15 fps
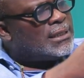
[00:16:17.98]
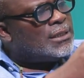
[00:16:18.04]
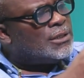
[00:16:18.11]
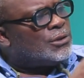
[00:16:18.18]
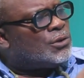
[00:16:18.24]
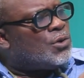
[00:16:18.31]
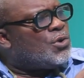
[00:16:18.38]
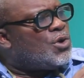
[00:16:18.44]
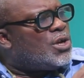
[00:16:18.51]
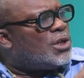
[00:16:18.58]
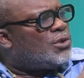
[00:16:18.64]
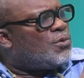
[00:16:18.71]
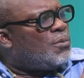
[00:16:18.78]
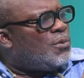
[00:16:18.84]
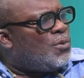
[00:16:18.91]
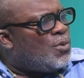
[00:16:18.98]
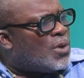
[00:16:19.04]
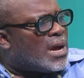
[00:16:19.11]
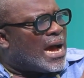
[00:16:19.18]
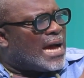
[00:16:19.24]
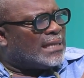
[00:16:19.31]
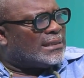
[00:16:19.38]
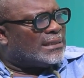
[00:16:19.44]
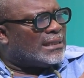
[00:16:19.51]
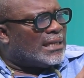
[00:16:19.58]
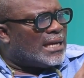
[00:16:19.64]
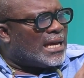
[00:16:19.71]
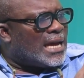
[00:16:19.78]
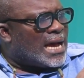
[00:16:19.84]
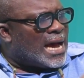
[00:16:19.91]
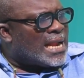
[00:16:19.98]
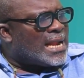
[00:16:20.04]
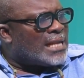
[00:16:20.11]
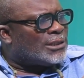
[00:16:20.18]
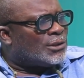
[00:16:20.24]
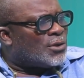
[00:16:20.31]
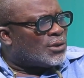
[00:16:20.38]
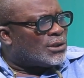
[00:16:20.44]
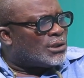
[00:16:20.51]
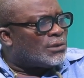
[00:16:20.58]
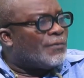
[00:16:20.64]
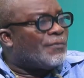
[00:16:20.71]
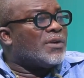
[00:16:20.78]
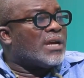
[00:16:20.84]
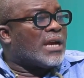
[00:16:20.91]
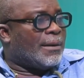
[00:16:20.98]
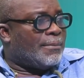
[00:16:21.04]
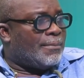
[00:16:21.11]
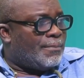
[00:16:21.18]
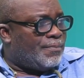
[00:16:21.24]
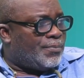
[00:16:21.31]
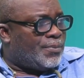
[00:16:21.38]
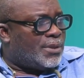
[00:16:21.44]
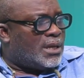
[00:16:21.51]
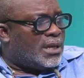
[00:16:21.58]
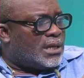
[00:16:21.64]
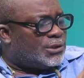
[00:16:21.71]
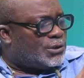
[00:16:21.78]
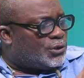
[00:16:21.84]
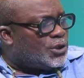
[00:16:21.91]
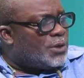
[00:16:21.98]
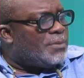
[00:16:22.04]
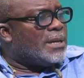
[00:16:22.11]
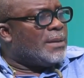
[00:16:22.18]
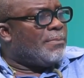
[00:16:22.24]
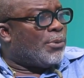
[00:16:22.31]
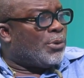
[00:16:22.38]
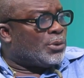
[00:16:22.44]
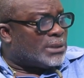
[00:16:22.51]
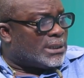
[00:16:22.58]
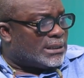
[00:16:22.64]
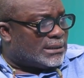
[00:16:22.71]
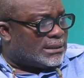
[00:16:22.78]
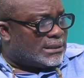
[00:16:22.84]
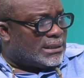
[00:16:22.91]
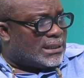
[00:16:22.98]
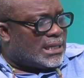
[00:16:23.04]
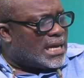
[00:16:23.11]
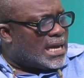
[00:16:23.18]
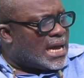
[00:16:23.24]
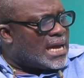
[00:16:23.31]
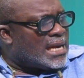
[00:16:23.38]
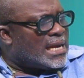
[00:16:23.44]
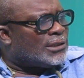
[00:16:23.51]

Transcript: So you need to look at other sources of income. Mm-hmm. Extremely important. Mm-hmm. Other